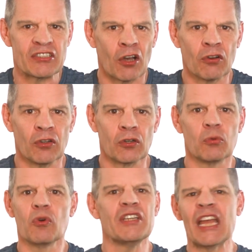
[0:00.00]
dog
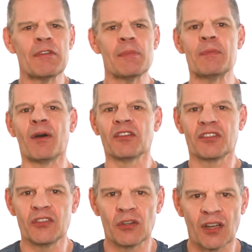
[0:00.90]
look will never be part
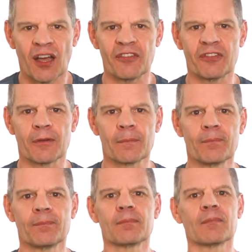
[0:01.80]
of your life.
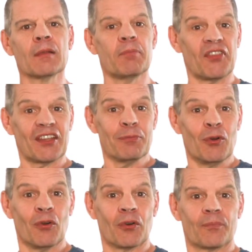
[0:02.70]
But there's
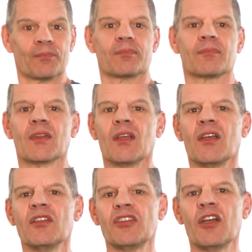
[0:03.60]
more.
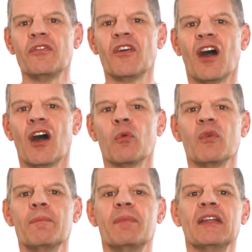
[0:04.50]
So far,
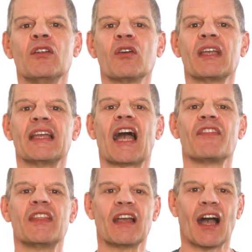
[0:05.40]
we've been looking
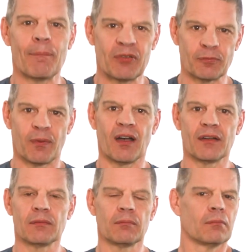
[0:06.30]
at the upper
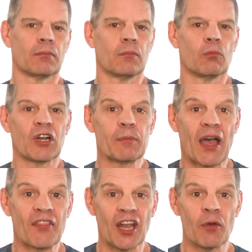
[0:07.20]
spine. What
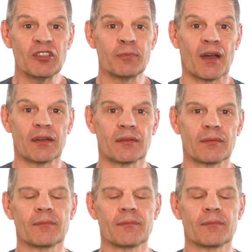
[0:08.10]
about the lower spine?